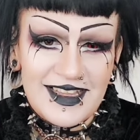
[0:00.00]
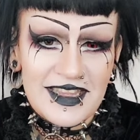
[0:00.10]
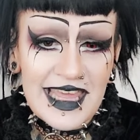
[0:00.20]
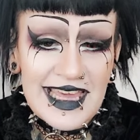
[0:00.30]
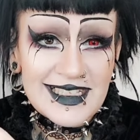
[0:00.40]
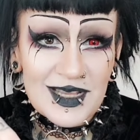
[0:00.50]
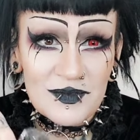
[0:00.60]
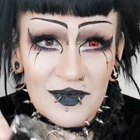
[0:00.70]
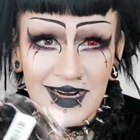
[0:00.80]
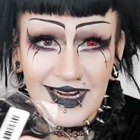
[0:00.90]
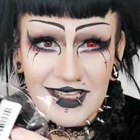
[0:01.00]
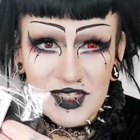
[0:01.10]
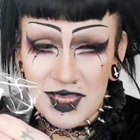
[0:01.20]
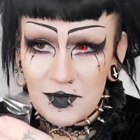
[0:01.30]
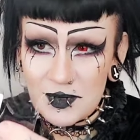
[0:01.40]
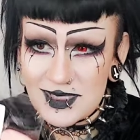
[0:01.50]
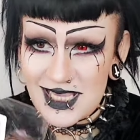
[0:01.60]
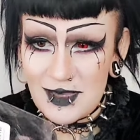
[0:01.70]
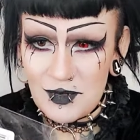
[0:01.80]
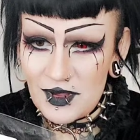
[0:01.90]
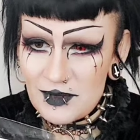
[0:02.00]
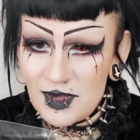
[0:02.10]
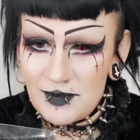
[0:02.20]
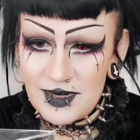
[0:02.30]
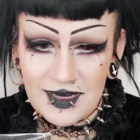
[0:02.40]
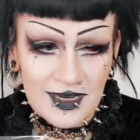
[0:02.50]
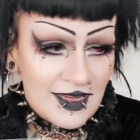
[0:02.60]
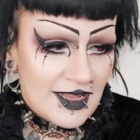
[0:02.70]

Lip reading: These are really cheap on Temu at the moment.